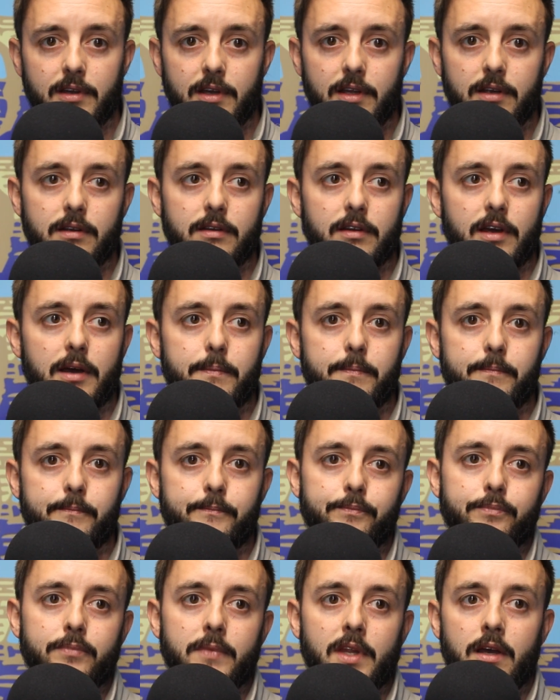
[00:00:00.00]
And
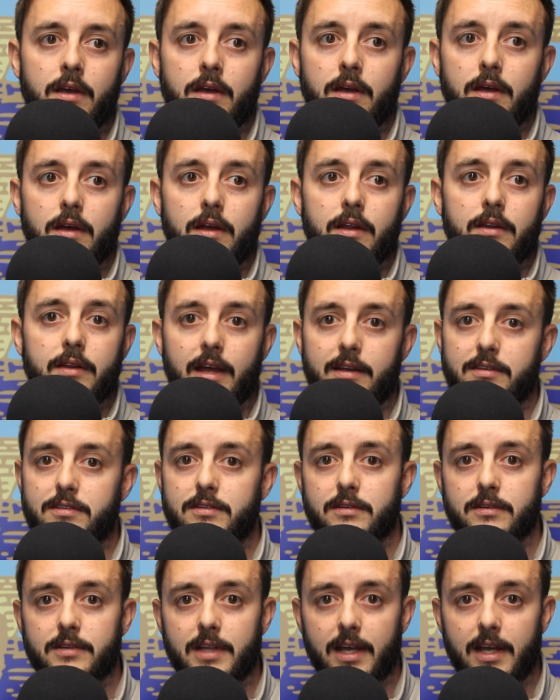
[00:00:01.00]
that's